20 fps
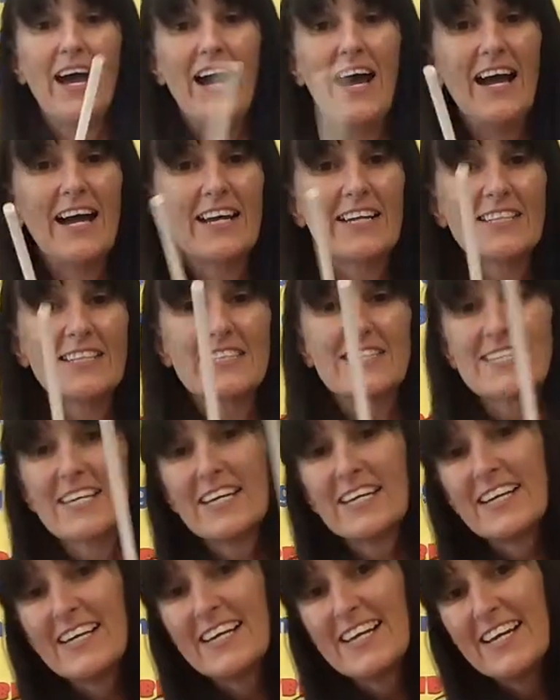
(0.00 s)
And
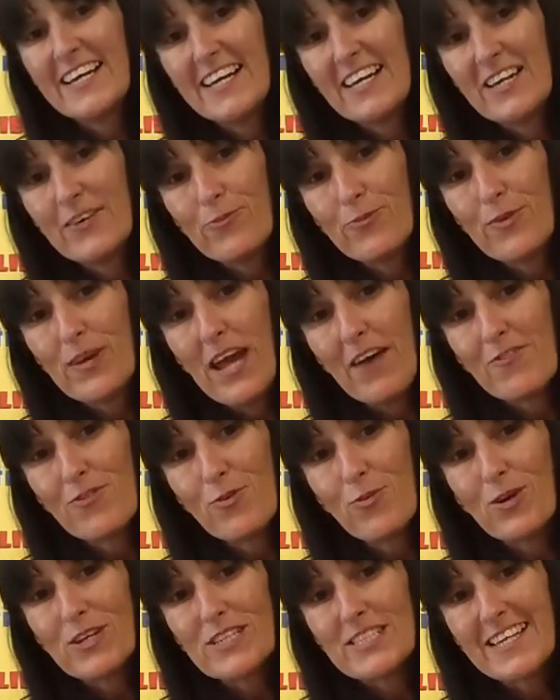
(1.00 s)
we have the
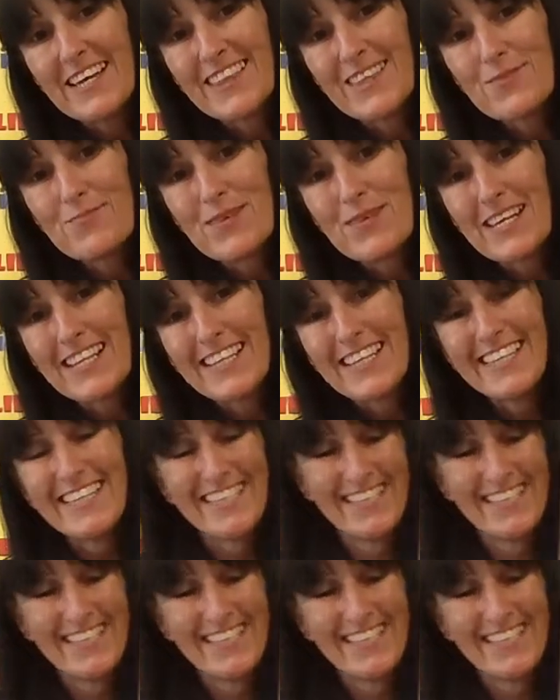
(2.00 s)
one down the middle.